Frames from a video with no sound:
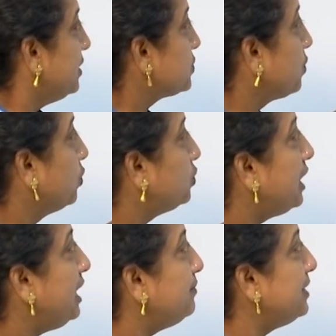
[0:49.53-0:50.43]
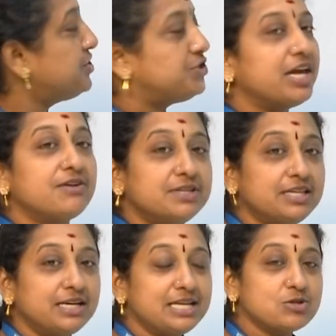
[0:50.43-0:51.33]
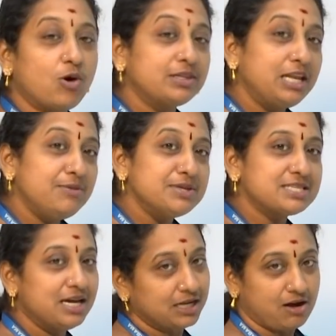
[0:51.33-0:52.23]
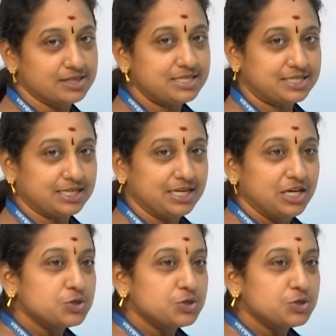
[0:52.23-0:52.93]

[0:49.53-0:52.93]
So go through the limit, check whether is all the limits are constant.